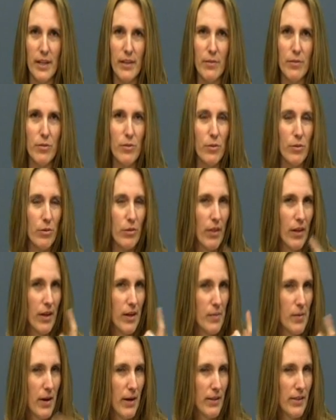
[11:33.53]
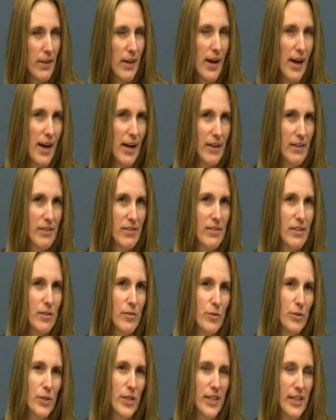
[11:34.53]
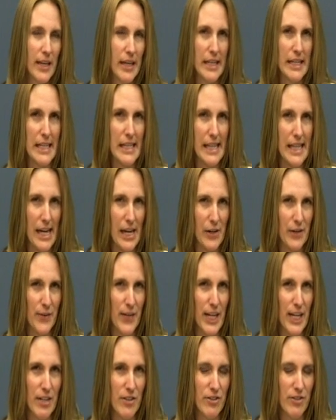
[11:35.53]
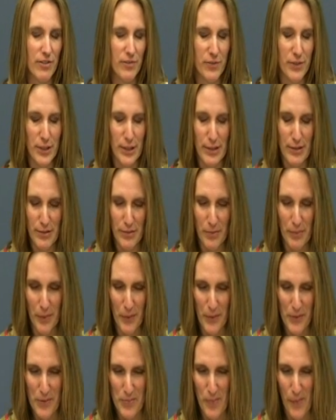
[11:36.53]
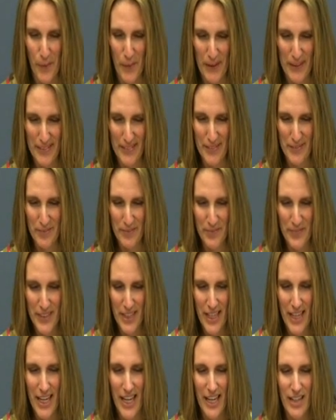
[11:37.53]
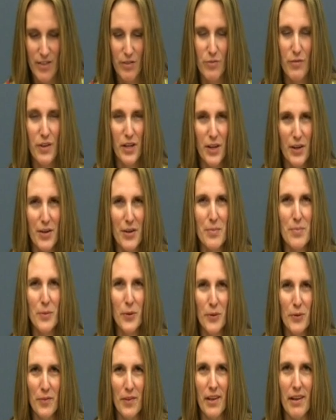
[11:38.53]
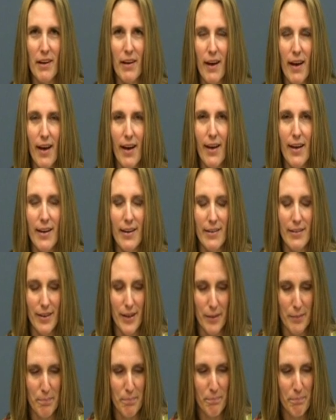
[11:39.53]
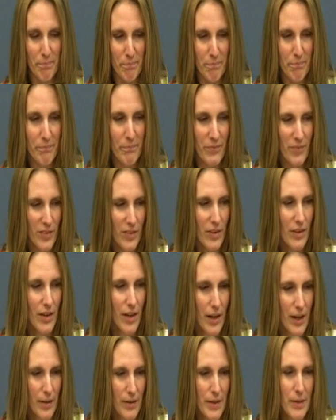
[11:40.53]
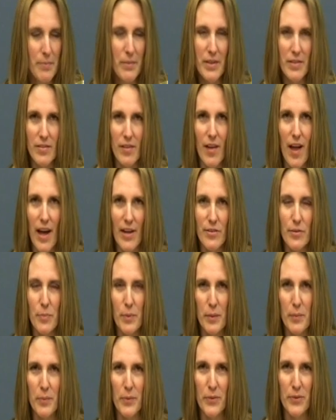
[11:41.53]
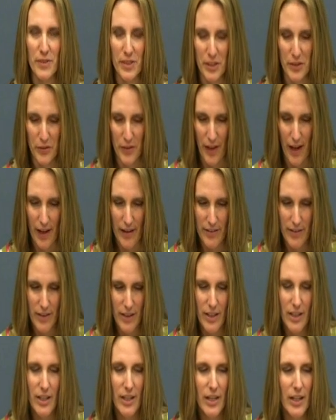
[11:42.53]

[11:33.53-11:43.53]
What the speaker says: Okay, so think about that. See if you can't get that arranged if you need some bonus points. It's very moving, and it means a lot to people to hear that.